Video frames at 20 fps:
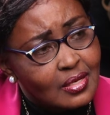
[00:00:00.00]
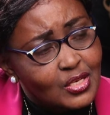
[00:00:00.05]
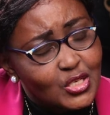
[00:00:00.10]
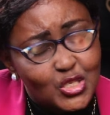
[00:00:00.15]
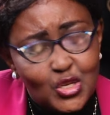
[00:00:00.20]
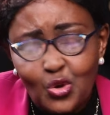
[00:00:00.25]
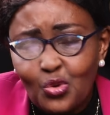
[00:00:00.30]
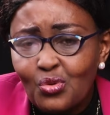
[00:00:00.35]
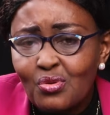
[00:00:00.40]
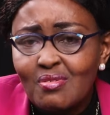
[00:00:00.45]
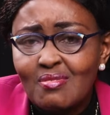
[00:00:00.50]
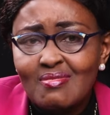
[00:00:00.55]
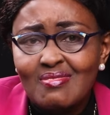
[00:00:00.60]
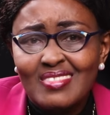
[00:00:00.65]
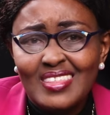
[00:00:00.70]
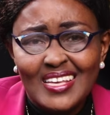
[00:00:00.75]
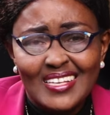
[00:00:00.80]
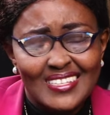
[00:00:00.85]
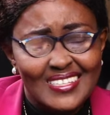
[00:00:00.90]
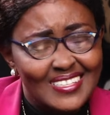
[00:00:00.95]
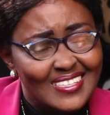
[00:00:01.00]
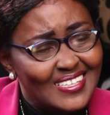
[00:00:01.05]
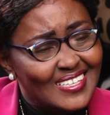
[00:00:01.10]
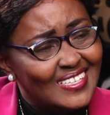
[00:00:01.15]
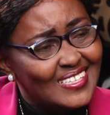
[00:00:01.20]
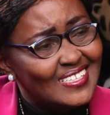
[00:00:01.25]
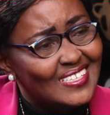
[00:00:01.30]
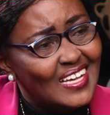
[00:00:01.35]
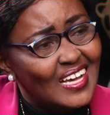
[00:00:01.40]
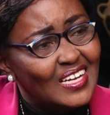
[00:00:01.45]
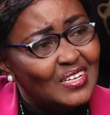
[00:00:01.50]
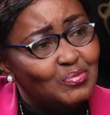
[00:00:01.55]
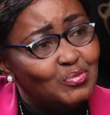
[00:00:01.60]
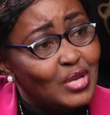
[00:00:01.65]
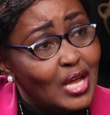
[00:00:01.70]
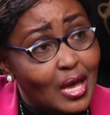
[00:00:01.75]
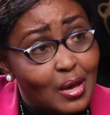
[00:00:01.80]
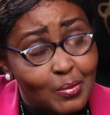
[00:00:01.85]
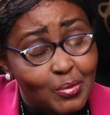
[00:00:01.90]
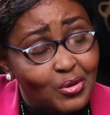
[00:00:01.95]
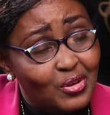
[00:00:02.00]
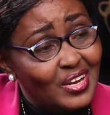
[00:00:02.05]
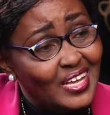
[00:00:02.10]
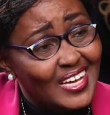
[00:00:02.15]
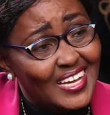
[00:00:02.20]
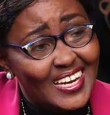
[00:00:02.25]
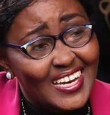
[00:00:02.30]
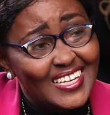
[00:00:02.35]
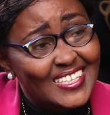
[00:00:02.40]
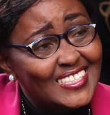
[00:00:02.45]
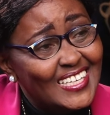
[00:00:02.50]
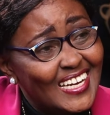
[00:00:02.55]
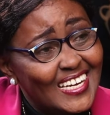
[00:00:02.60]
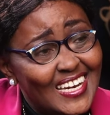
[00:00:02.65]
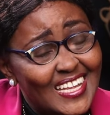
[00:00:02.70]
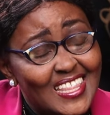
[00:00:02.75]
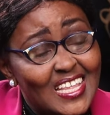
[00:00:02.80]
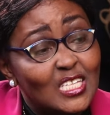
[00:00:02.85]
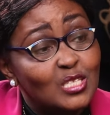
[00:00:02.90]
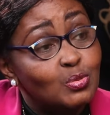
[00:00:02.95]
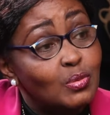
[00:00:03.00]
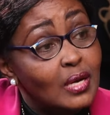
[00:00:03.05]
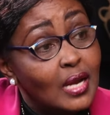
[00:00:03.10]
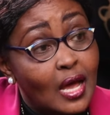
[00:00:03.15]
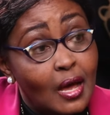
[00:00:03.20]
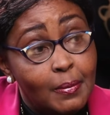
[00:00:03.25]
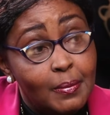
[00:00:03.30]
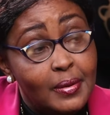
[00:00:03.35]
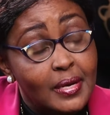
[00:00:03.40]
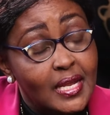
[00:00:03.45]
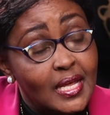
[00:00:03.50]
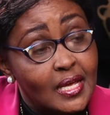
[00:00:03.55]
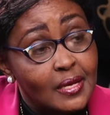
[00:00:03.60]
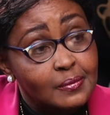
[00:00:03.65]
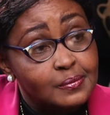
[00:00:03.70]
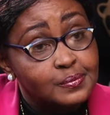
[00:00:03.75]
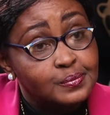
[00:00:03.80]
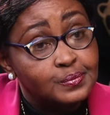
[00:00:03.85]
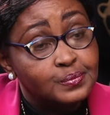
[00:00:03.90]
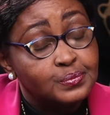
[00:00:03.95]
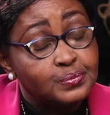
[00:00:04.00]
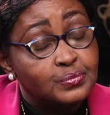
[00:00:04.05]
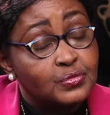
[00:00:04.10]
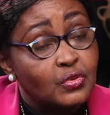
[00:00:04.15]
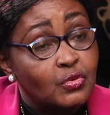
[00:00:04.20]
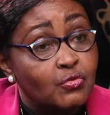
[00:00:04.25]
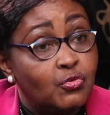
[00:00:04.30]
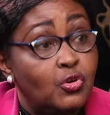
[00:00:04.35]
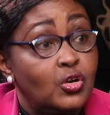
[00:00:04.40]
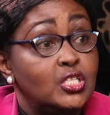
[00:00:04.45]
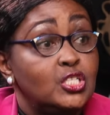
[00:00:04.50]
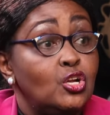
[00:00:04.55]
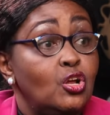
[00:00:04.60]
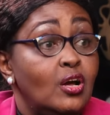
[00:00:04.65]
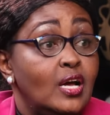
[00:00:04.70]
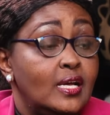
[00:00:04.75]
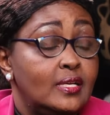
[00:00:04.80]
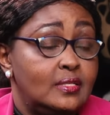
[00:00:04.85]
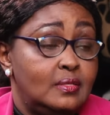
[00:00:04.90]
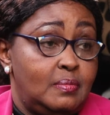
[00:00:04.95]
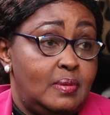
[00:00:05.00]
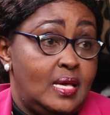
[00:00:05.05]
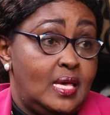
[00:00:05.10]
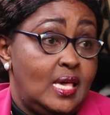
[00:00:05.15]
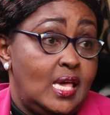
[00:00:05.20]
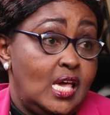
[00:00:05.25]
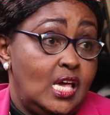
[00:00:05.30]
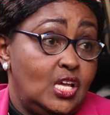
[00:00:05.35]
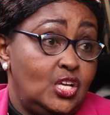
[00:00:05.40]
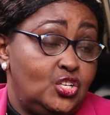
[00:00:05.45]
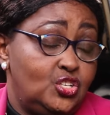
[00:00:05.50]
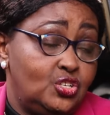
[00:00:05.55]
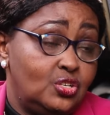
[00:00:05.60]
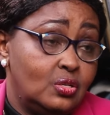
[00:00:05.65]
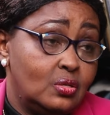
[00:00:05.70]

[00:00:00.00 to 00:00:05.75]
So this is a diabolical agenda that's been happening for as long as my age.